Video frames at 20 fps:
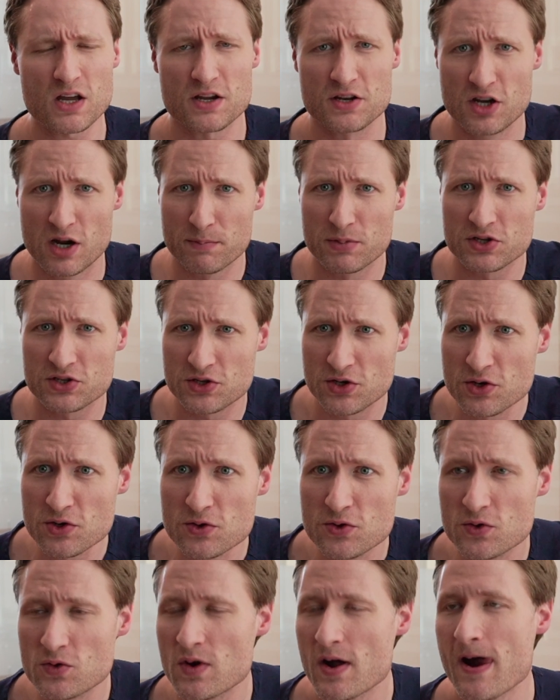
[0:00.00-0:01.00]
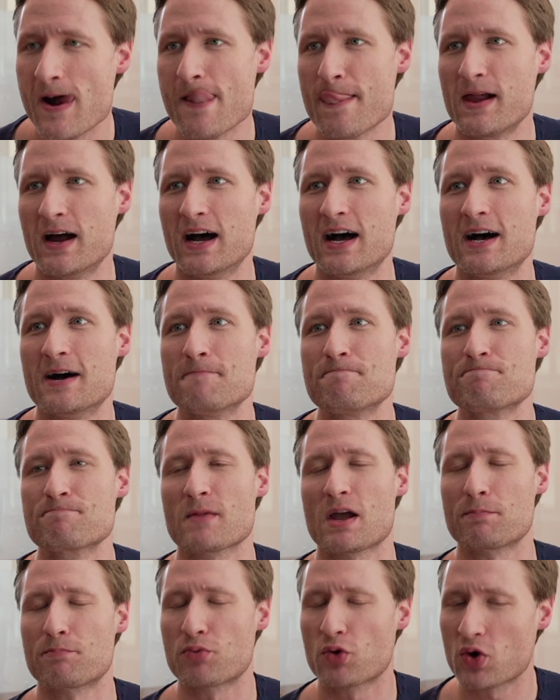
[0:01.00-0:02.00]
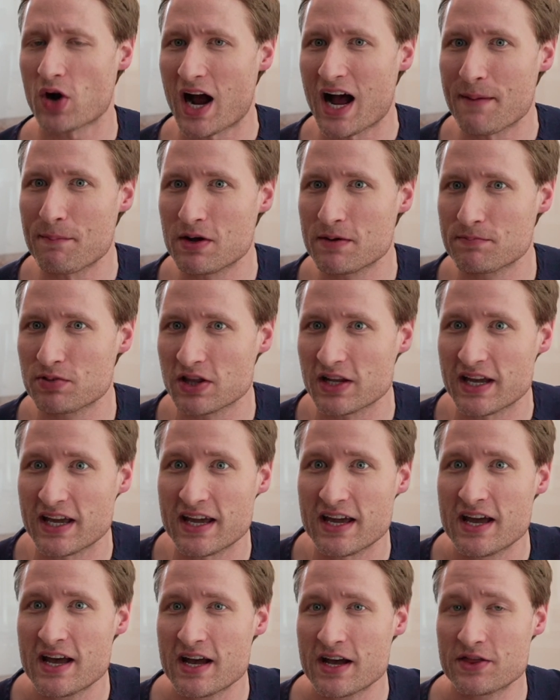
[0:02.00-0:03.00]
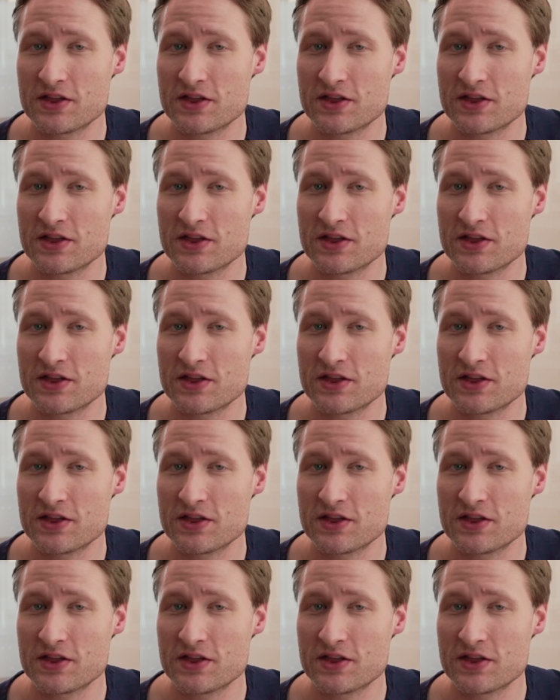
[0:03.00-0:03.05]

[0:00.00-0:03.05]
Number two, um, probably